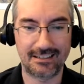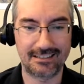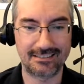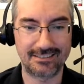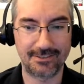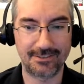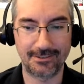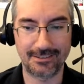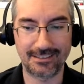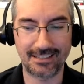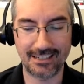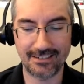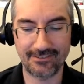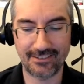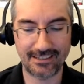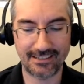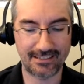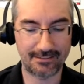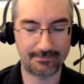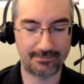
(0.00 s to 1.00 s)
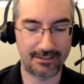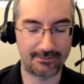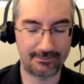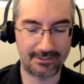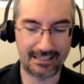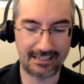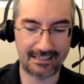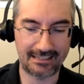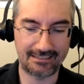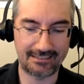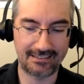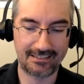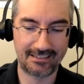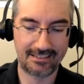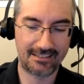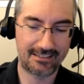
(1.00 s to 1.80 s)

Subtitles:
So it kind of ended up that we had,